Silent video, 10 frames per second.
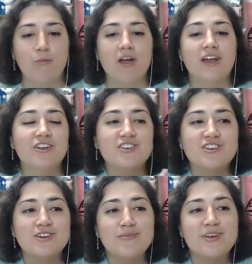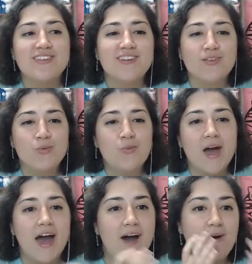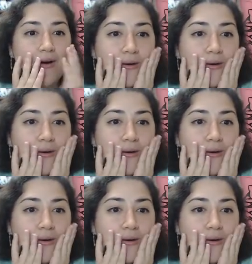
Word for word: 100 sugar bits as well.